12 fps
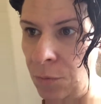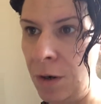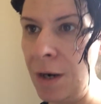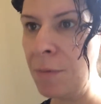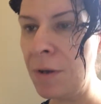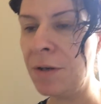what
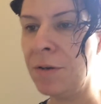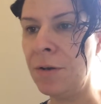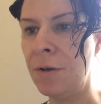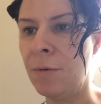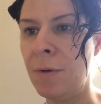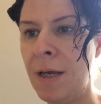I'm going to
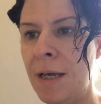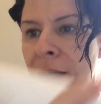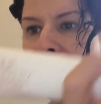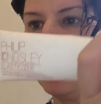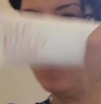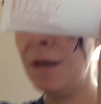do
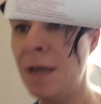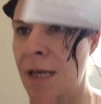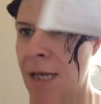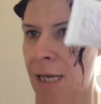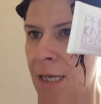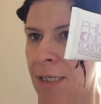is
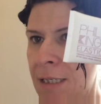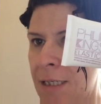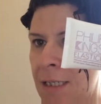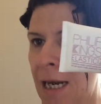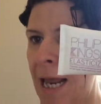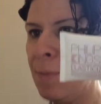
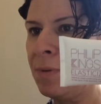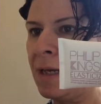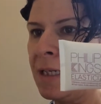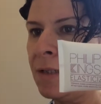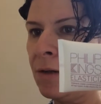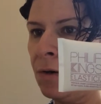slap
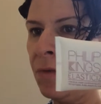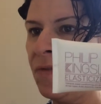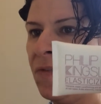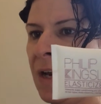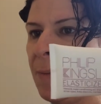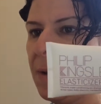this on
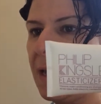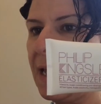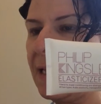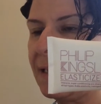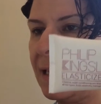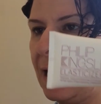Philip
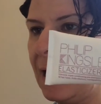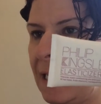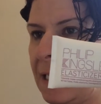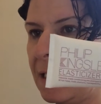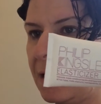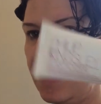Kingsley
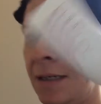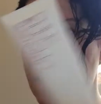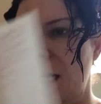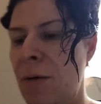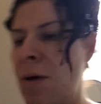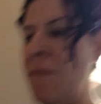
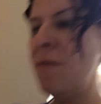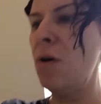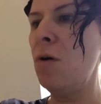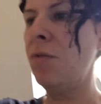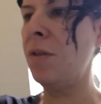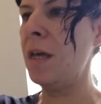Elasticiser. Now I've
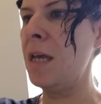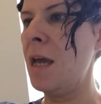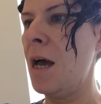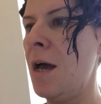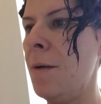got the